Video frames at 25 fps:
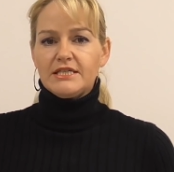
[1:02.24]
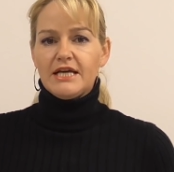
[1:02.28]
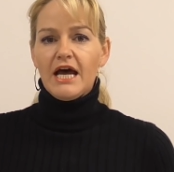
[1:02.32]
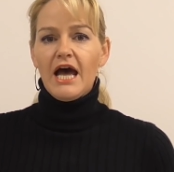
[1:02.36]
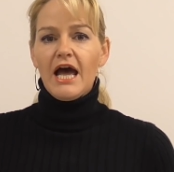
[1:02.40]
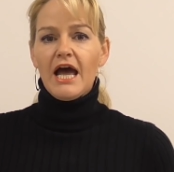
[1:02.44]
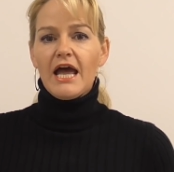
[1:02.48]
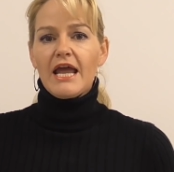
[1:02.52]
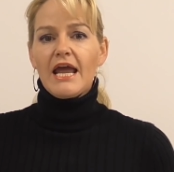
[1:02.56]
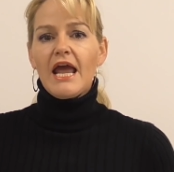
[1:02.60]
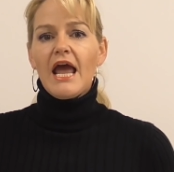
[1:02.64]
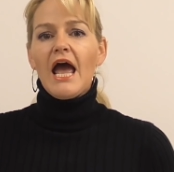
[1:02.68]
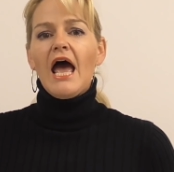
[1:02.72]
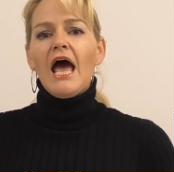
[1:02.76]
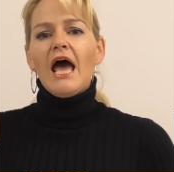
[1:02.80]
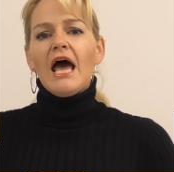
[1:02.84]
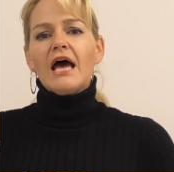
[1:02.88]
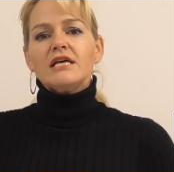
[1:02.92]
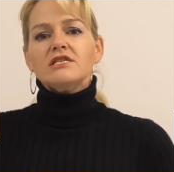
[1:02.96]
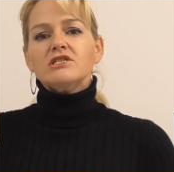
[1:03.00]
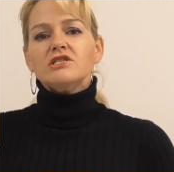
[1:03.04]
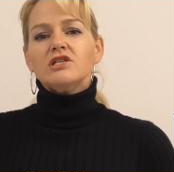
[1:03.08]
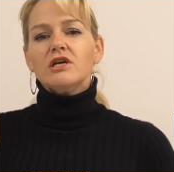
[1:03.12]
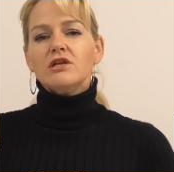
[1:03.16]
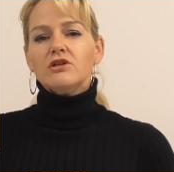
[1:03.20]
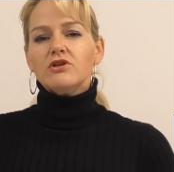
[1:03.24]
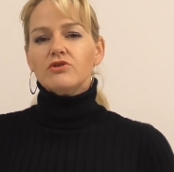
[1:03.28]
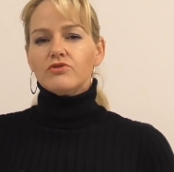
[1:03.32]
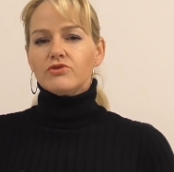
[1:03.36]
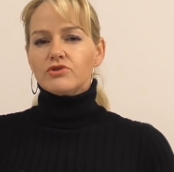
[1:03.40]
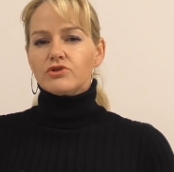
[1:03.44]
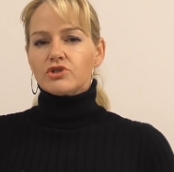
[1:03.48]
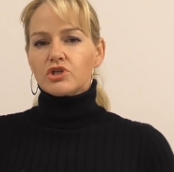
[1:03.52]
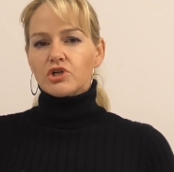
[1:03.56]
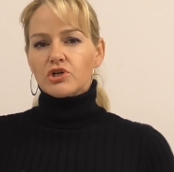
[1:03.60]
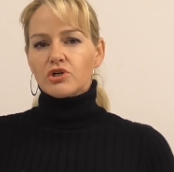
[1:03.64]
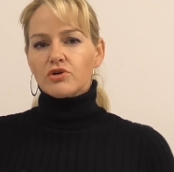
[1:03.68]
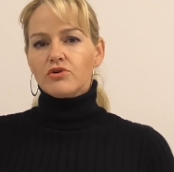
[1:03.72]
today and tell you
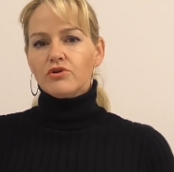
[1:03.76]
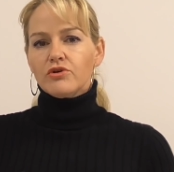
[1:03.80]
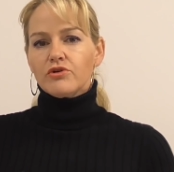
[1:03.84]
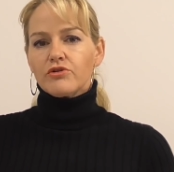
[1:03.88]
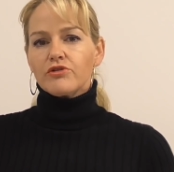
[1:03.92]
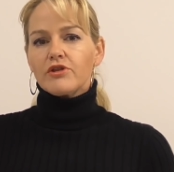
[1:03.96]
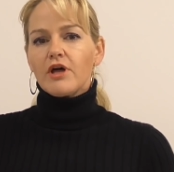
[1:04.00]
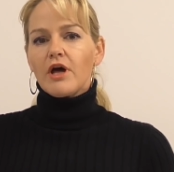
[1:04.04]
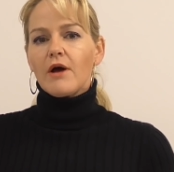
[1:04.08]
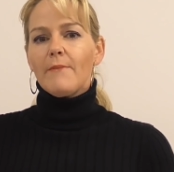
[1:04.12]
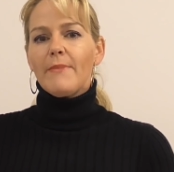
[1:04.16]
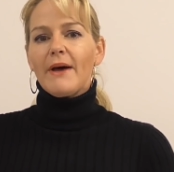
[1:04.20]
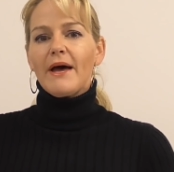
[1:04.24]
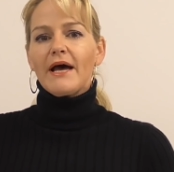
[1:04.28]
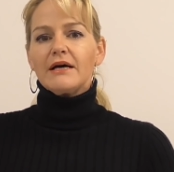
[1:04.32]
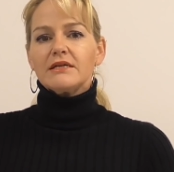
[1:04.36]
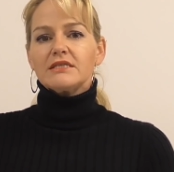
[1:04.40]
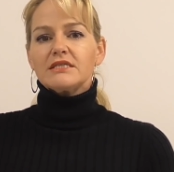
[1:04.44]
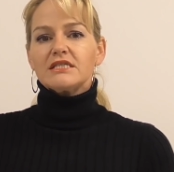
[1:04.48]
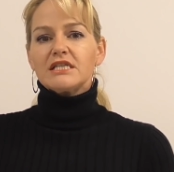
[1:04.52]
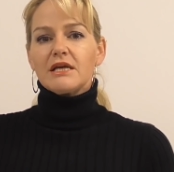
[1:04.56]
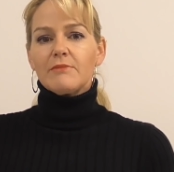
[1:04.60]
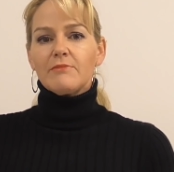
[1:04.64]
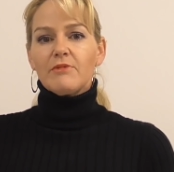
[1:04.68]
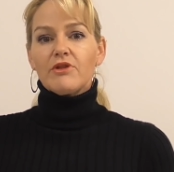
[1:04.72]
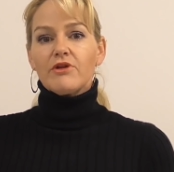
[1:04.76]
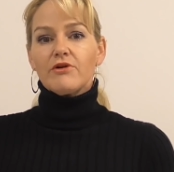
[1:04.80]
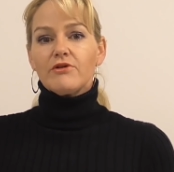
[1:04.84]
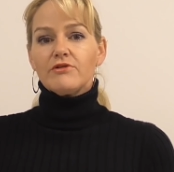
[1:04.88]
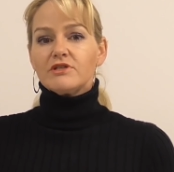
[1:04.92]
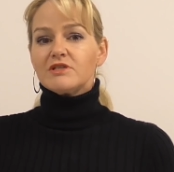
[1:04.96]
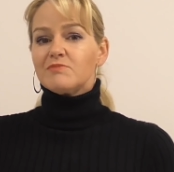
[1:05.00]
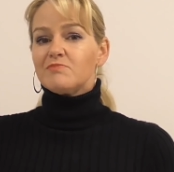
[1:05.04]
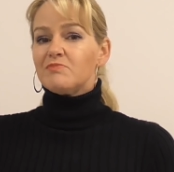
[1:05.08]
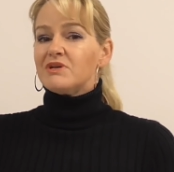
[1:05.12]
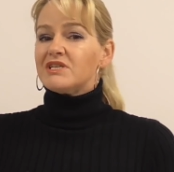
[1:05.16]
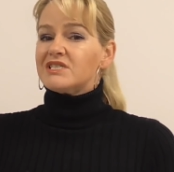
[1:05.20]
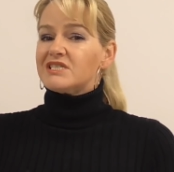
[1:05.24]
the truth about some of
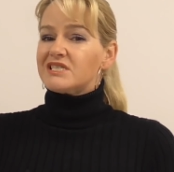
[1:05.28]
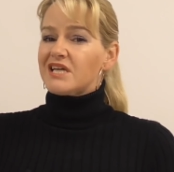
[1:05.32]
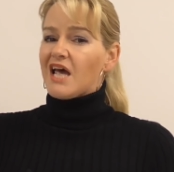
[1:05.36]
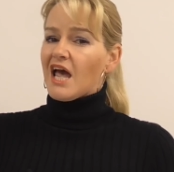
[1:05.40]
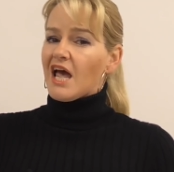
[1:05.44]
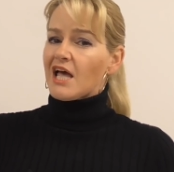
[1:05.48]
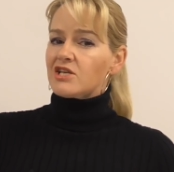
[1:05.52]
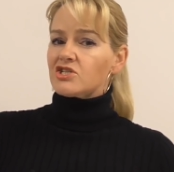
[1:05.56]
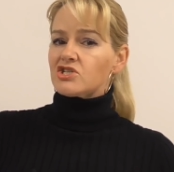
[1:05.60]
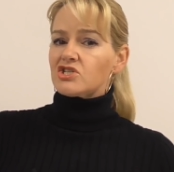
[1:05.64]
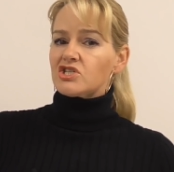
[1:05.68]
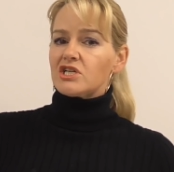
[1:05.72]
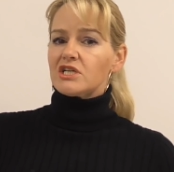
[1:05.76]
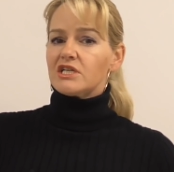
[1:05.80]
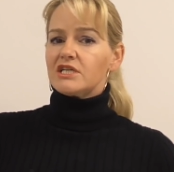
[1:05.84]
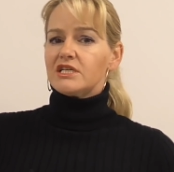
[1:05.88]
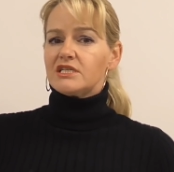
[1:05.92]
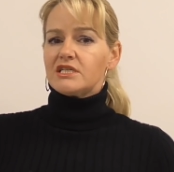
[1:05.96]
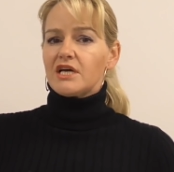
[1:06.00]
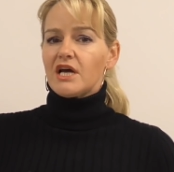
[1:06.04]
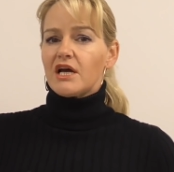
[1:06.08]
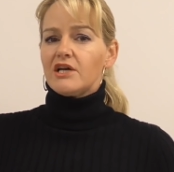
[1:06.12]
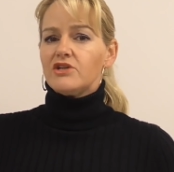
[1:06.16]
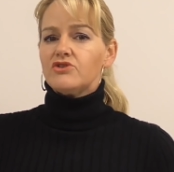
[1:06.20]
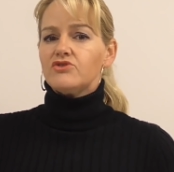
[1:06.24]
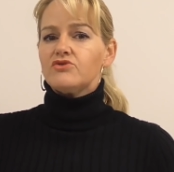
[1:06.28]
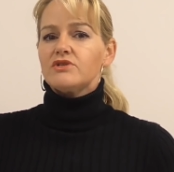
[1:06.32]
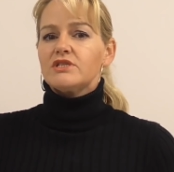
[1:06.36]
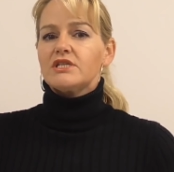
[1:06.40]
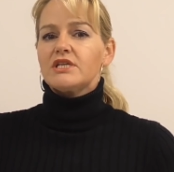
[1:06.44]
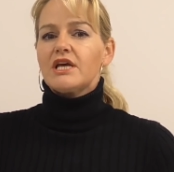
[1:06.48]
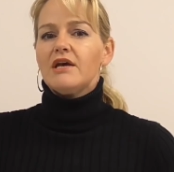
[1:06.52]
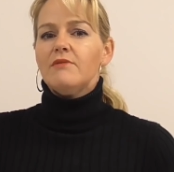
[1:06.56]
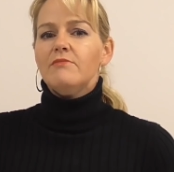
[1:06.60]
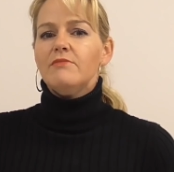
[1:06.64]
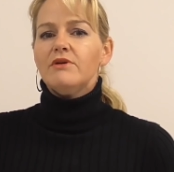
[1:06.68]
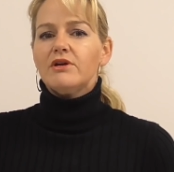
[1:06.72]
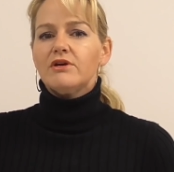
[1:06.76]
those potentially
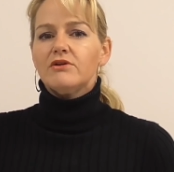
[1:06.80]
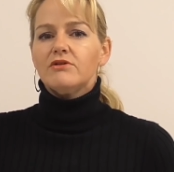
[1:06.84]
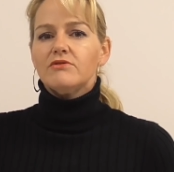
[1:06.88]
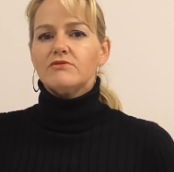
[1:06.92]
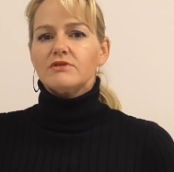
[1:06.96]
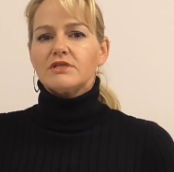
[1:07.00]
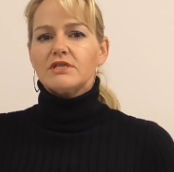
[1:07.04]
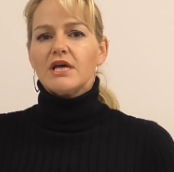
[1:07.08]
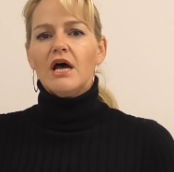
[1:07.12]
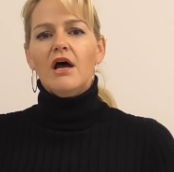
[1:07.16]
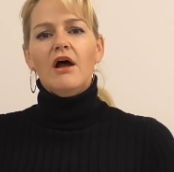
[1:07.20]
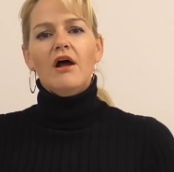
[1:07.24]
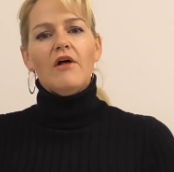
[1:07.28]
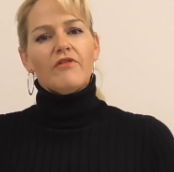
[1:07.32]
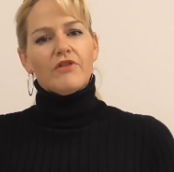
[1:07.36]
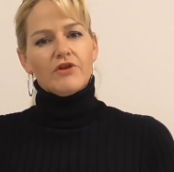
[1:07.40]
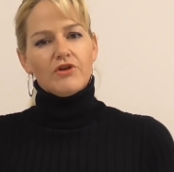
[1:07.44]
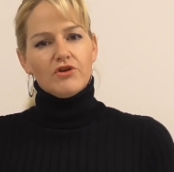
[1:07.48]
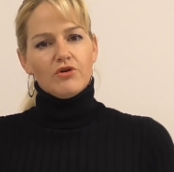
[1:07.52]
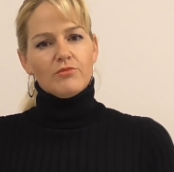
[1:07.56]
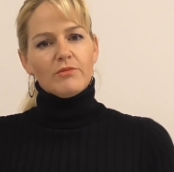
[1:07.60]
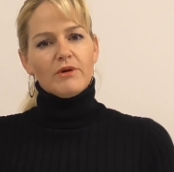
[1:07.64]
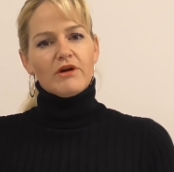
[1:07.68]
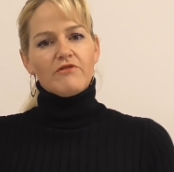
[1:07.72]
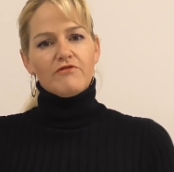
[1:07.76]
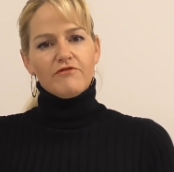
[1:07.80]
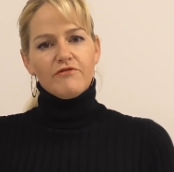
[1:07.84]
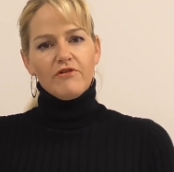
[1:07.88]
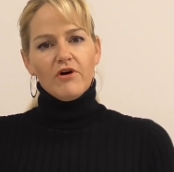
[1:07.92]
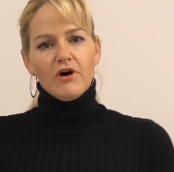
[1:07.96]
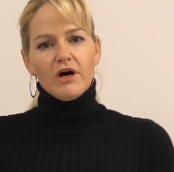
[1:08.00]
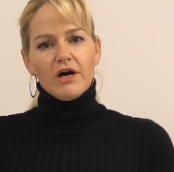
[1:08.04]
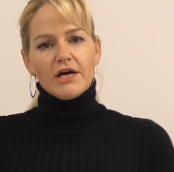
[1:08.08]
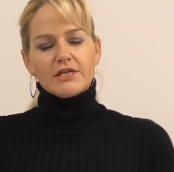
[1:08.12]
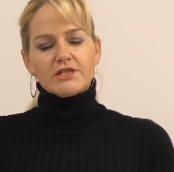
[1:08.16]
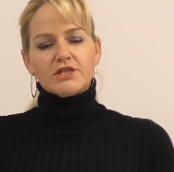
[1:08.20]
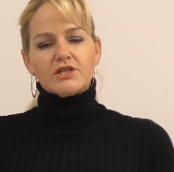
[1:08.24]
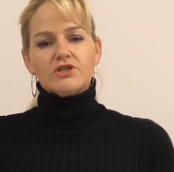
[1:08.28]
dangerous chemicals that you may
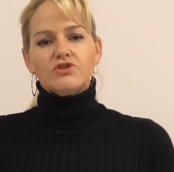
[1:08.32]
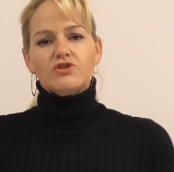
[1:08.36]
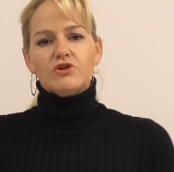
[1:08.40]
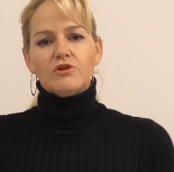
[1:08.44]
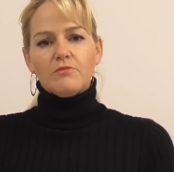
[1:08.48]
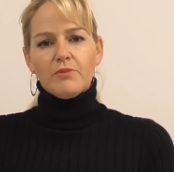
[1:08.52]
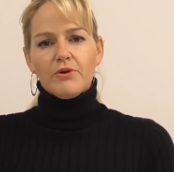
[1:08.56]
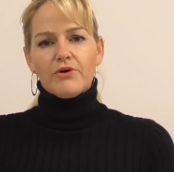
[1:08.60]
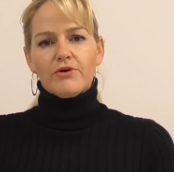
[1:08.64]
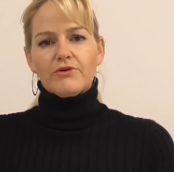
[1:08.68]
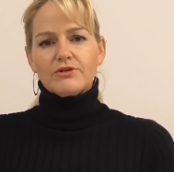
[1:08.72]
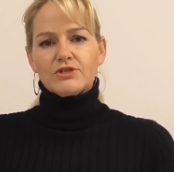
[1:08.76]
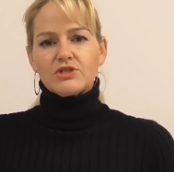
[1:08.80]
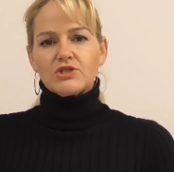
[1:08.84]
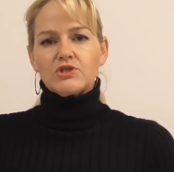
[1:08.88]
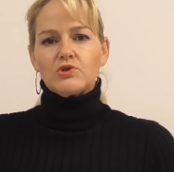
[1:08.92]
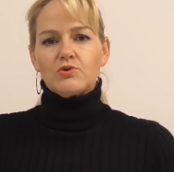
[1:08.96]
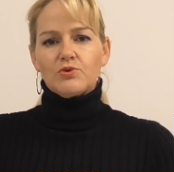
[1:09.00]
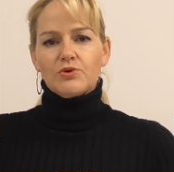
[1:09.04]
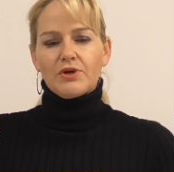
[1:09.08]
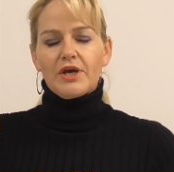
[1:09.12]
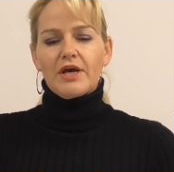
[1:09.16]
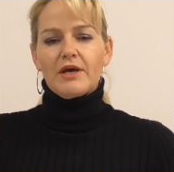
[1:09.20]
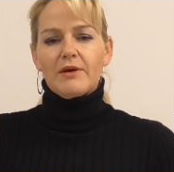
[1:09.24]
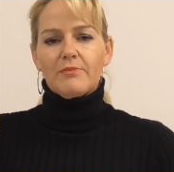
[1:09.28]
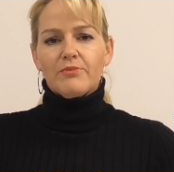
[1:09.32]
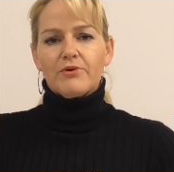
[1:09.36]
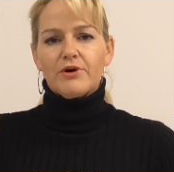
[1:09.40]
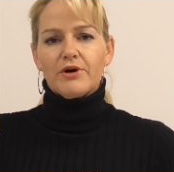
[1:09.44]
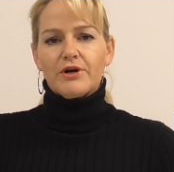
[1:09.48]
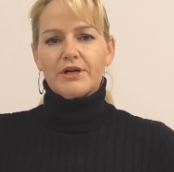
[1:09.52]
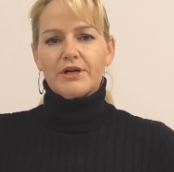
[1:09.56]
find in your personal care